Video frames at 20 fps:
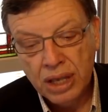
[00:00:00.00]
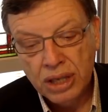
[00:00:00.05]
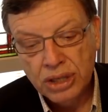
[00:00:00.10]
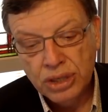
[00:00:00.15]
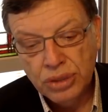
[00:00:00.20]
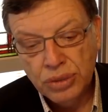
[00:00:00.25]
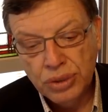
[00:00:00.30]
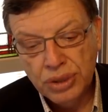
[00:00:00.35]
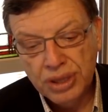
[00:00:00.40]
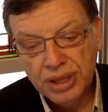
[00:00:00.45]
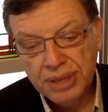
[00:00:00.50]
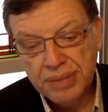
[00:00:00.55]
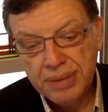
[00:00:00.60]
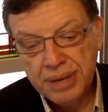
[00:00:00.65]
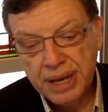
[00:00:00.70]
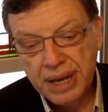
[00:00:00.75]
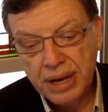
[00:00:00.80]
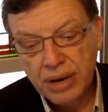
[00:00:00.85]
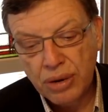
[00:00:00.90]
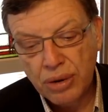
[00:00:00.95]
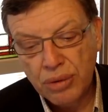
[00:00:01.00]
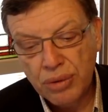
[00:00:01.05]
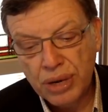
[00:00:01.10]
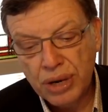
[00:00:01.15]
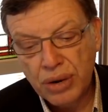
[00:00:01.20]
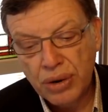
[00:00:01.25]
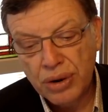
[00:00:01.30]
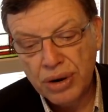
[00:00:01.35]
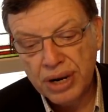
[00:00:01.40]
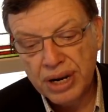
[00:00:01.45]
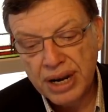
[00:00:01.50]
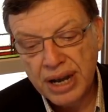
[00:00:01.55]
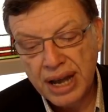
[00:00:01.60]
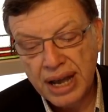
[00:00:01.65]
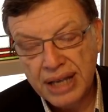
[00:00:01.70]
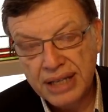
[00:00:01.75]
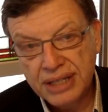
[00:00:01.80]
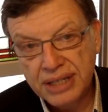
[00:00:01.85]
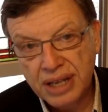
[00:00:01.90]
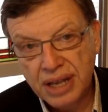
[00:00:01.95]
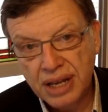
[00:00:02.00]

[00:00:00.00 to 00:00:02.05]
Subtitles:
to eliminate or reorganize